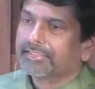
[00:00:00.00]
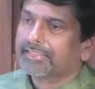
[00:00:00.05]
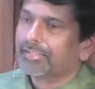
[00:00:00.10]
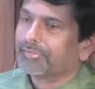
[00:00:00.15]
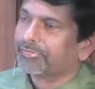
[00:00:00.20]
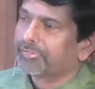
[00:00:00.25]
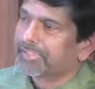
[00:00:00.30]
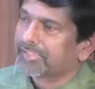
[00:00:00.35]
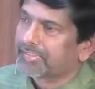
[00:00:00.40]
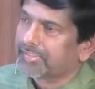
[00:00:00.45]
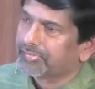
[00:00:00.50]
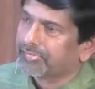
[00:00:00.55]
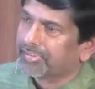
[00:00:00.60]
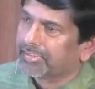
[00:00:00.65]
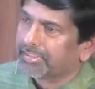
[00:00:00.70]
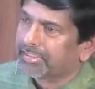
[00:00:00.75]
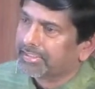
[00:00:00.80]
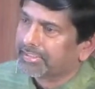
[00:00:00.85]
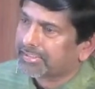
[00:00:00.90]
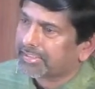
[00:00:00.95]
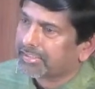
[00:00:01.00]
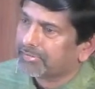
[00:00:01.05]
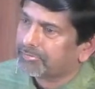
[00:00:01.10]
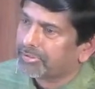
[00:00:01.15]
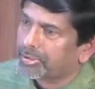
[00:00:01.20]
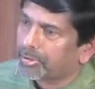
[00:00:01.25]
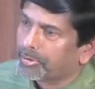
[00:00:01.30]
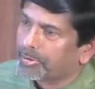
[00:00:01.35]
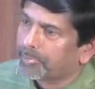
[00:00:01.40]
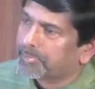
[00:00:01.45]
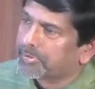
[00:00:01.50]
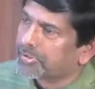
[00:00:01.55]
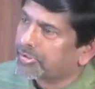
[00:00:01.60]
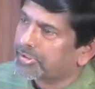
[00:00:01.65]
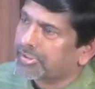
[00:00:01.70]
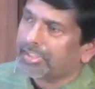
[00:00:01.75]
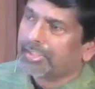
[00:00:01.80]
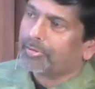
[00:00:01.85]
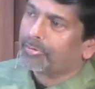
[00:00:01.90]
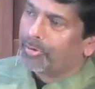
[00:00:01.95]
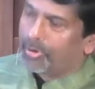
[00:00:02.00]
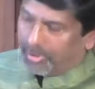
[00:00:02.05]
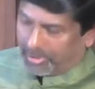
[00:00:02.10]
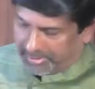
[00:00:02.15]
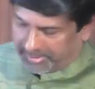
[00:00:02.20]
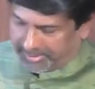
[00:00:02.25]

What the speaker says: the festivities, and we hope to see you all